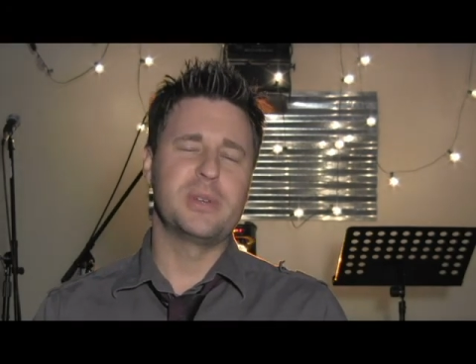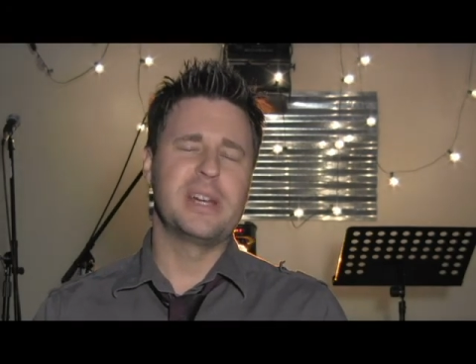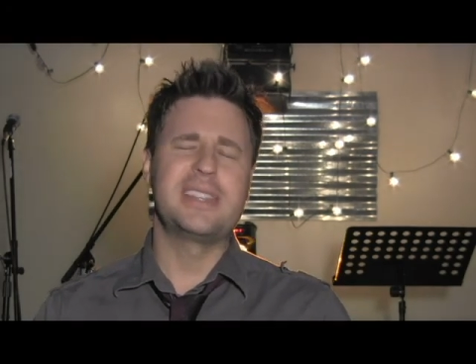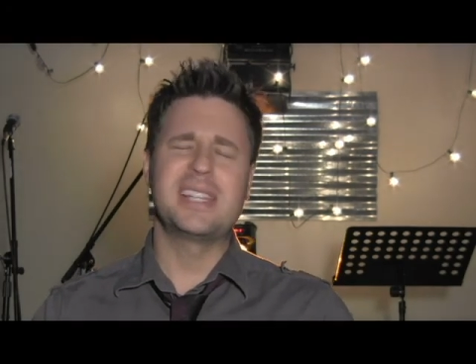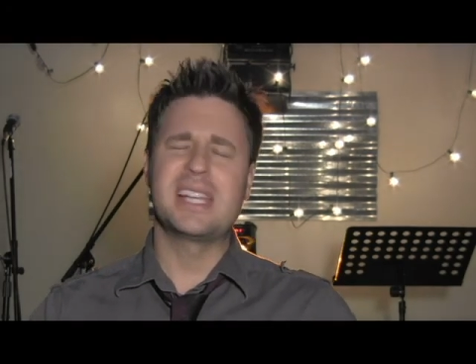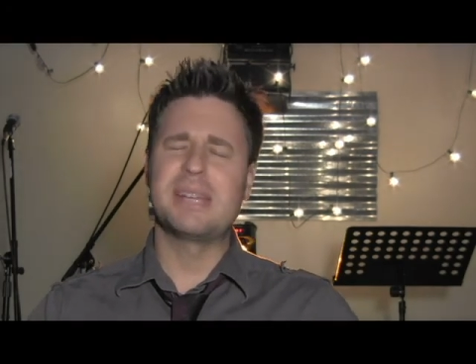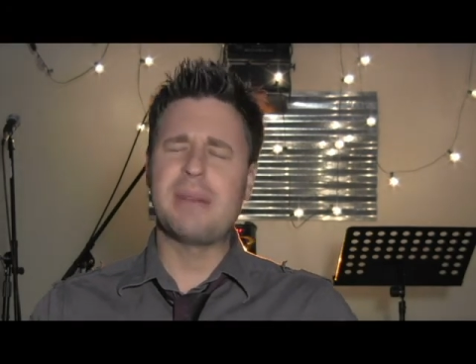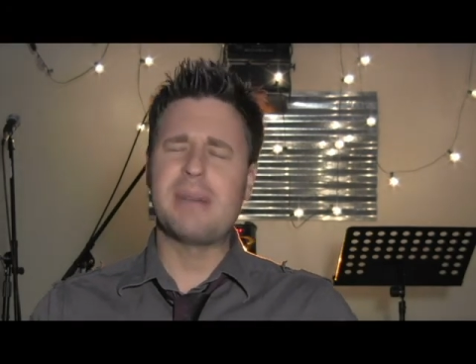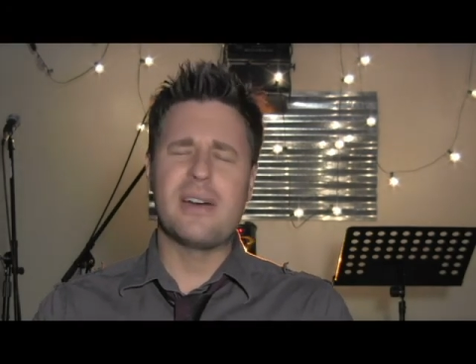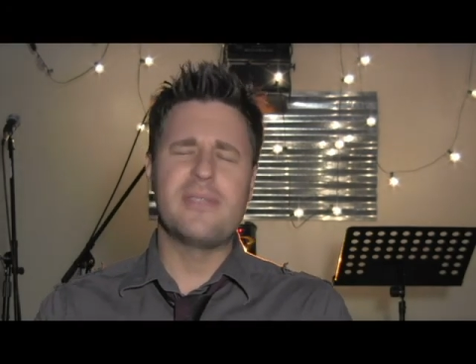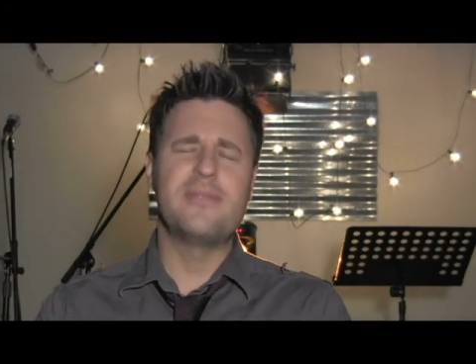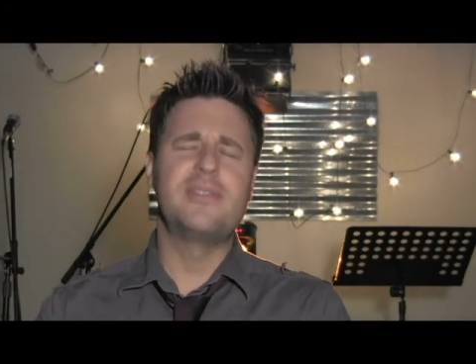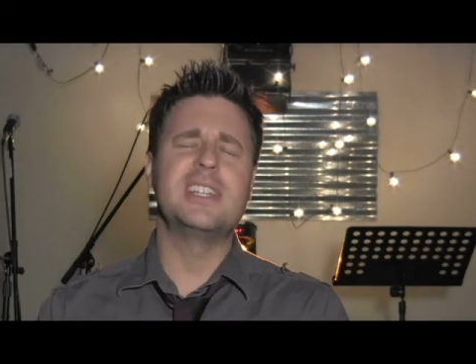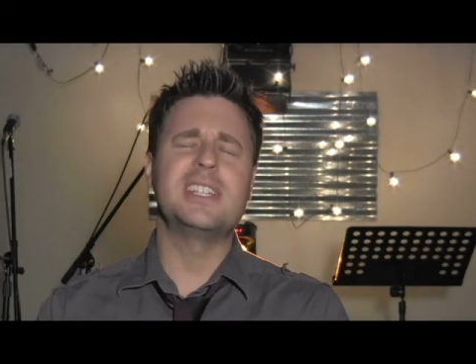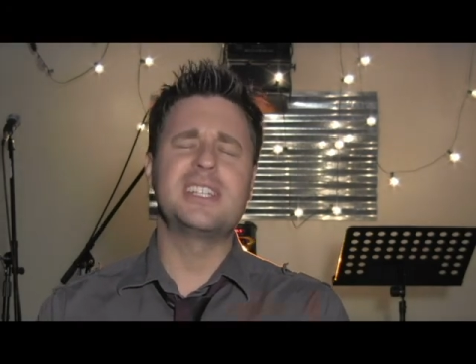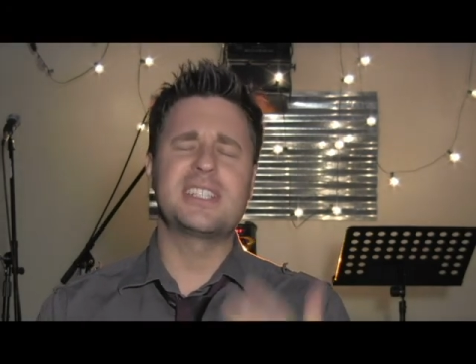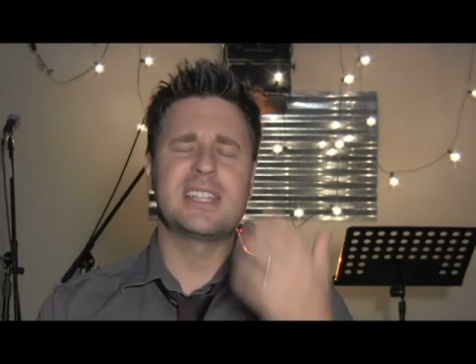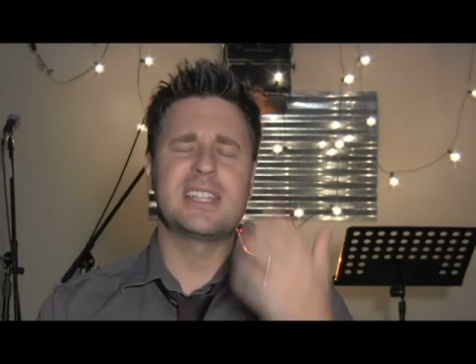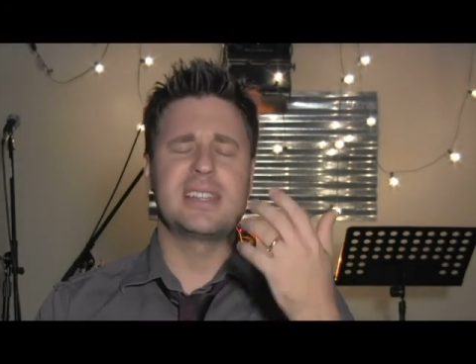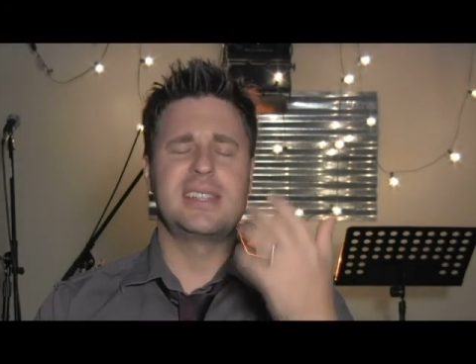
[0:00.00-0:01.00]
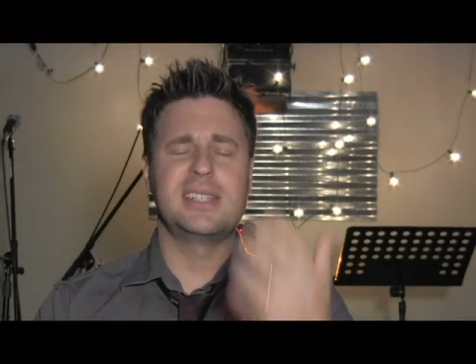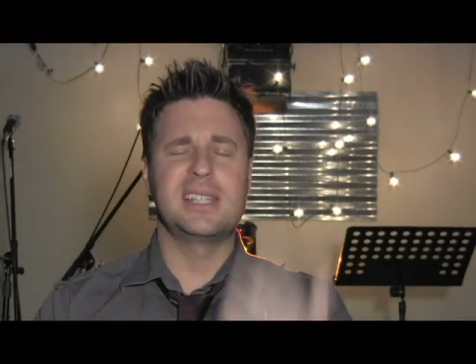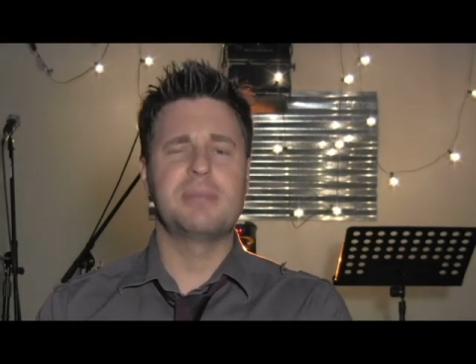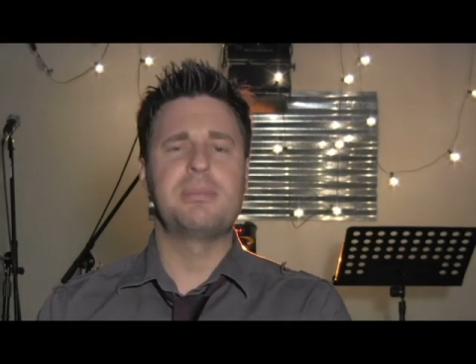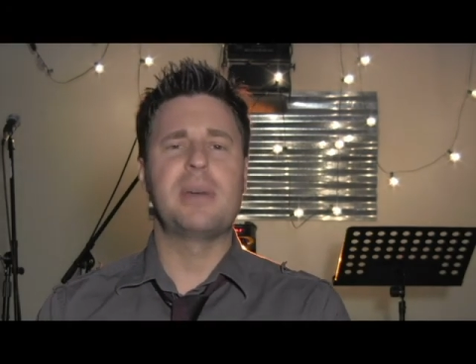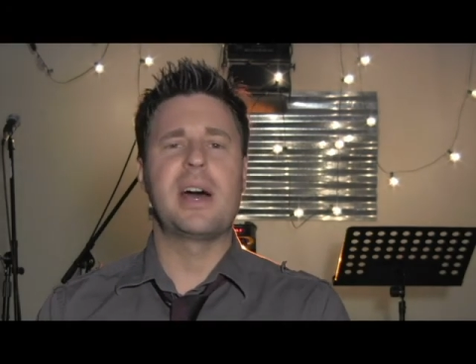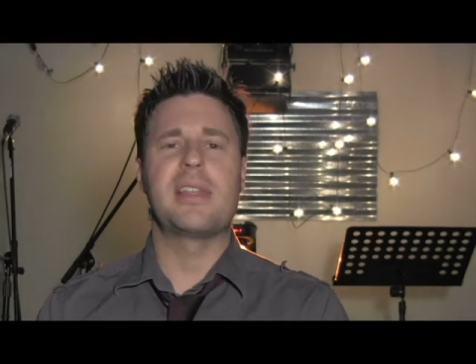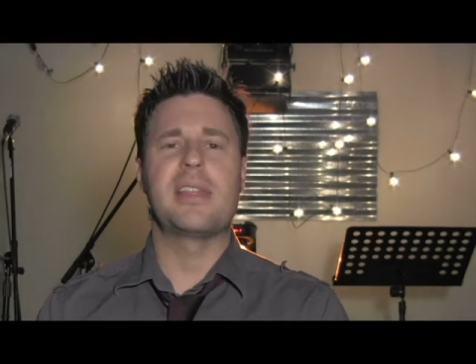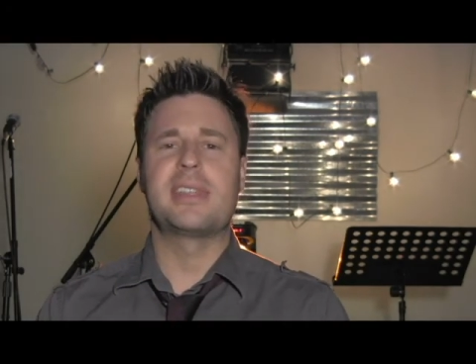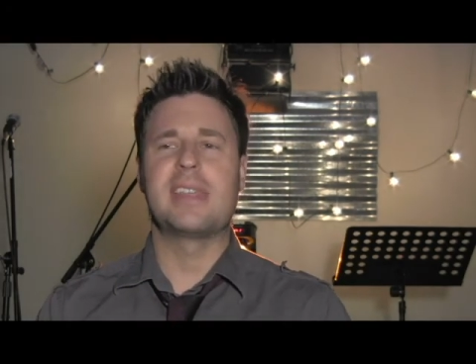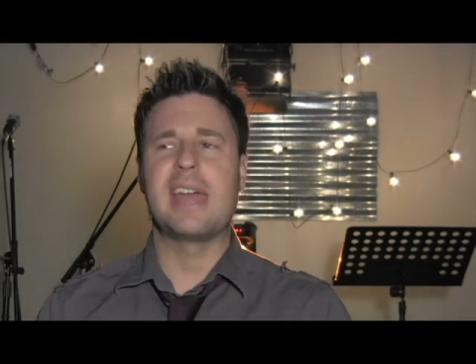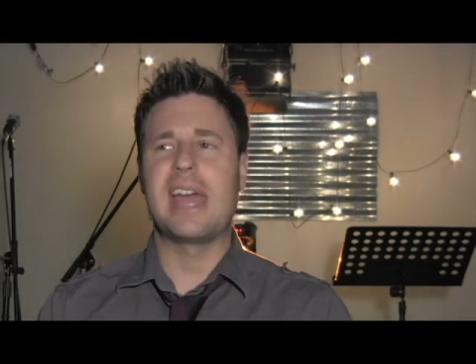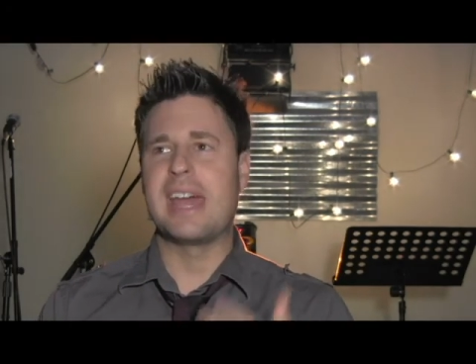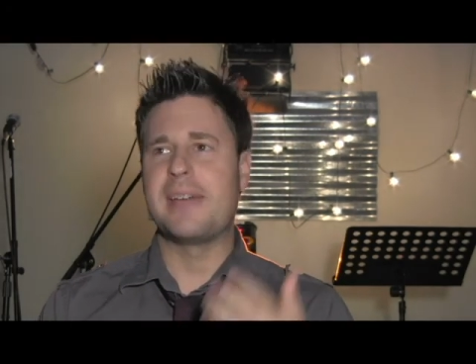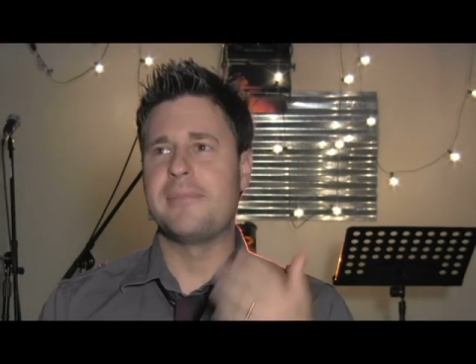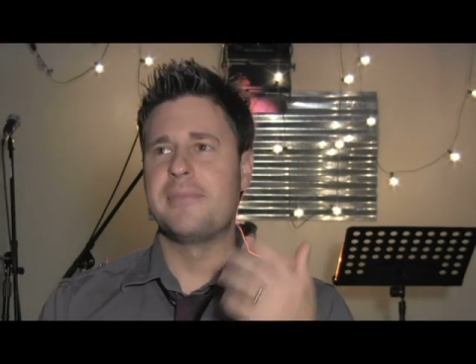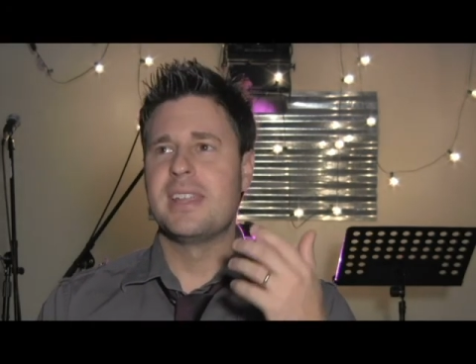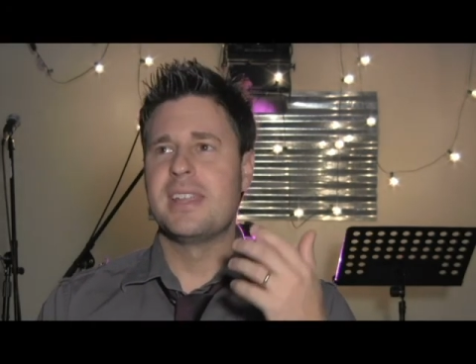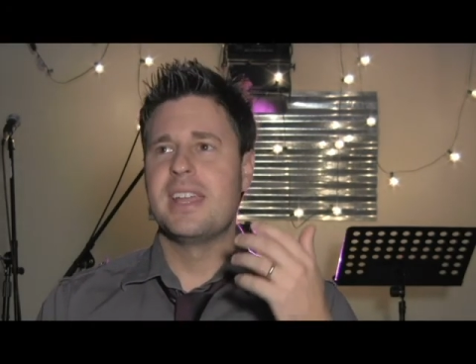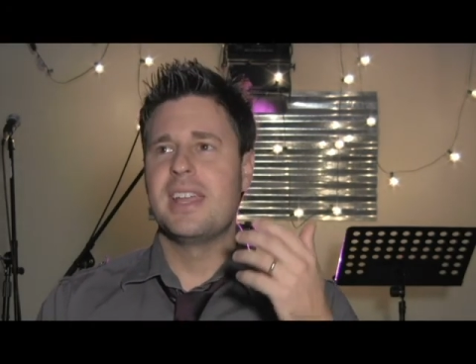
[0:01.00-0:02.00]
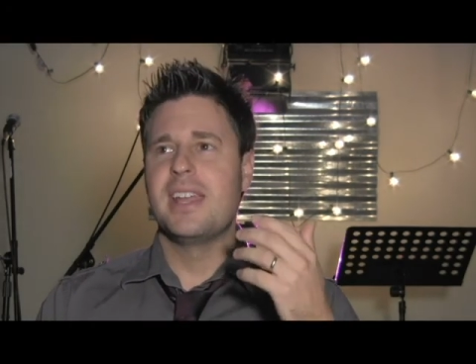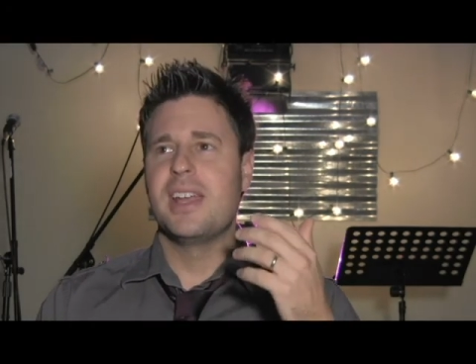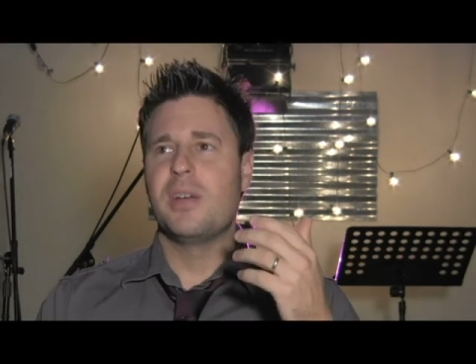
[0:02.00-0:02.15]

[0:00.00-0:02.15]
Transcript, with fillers: When I think about vision, I think about that.